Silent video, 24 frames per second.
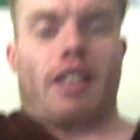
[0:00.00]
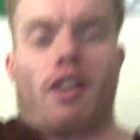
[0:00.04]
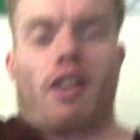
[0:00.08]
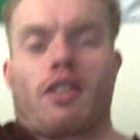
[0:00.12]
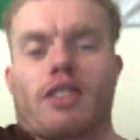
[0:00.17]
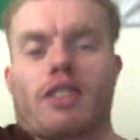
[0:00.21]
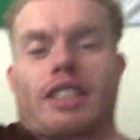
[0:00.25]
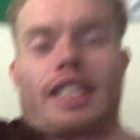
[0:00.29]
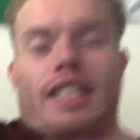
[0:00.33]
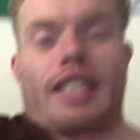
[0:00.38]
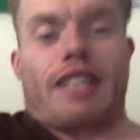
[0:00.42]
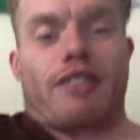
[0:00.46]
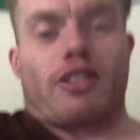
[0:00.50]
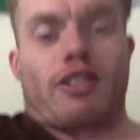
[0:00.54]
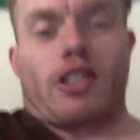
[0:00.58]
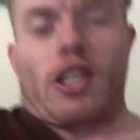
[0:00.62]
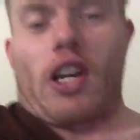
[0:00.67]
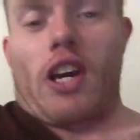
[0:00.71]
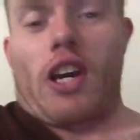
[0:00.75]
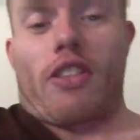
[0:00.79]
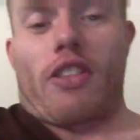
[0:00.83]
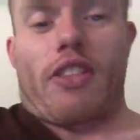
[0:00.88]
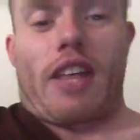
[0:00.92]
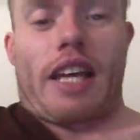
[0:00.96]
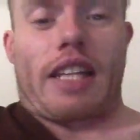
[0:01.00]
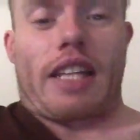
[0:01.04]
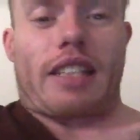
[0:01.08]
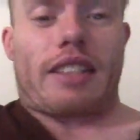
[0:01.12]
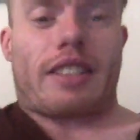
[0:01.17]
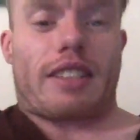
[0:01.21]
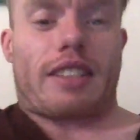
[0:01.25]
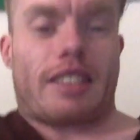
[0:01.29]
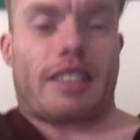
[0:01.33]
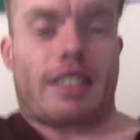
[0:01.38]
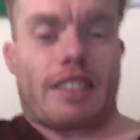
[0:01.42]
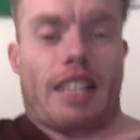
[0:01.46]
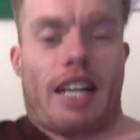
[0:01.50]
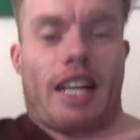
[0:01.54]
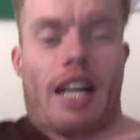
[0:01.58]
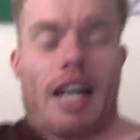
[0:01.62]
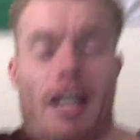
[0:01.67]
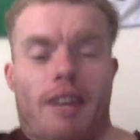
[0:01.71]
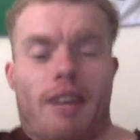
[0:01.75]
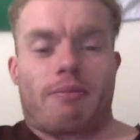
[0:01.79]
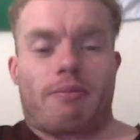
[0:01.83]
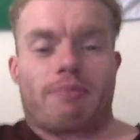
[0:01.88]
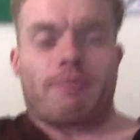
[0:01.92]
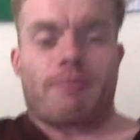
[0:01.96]
long sleeve shirt that
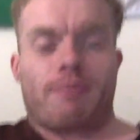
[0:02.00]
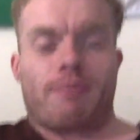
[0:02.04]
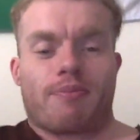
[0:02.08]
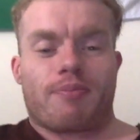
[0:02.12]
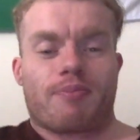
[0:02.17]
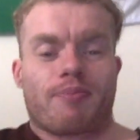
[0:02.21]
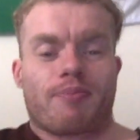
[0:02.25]
um,